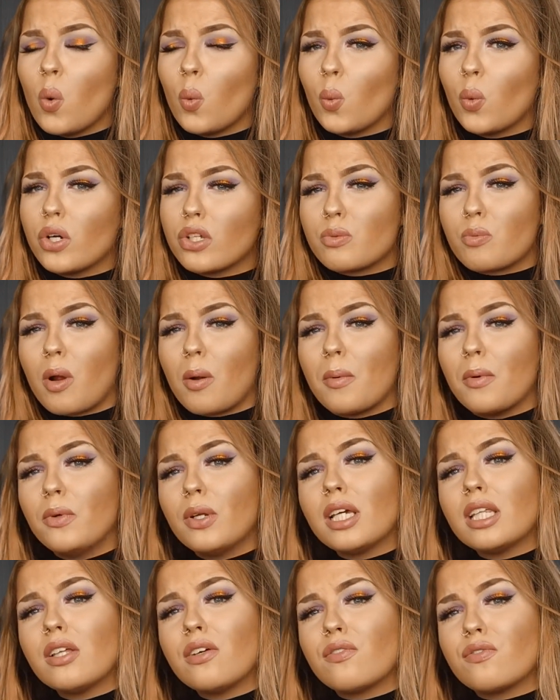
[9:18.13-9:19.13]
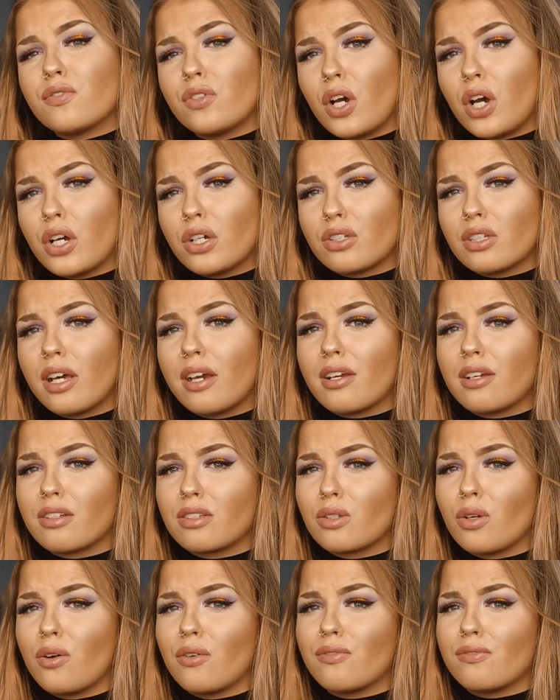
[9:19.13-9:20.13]
was probably the first
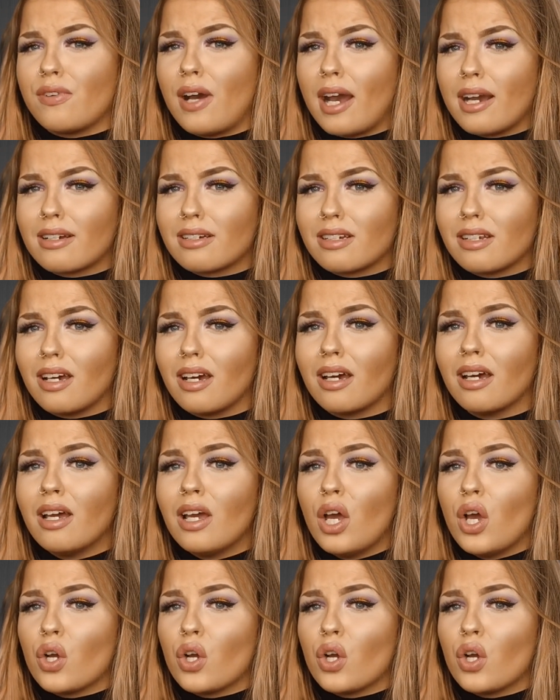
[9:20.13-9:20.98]
sort of factor